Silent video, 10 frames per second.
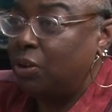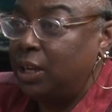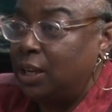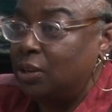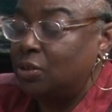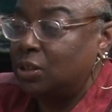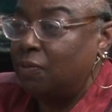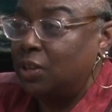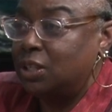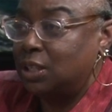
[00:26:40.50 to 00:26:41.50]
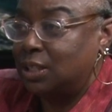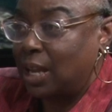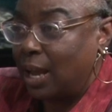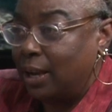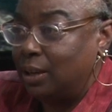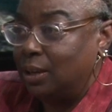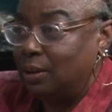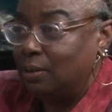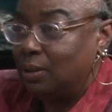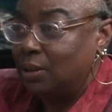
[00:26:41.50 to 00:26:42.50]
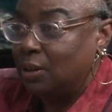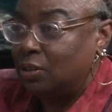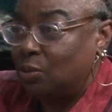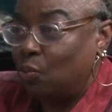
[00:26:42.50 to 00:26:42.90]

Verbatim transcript: the ills of this society. Yes.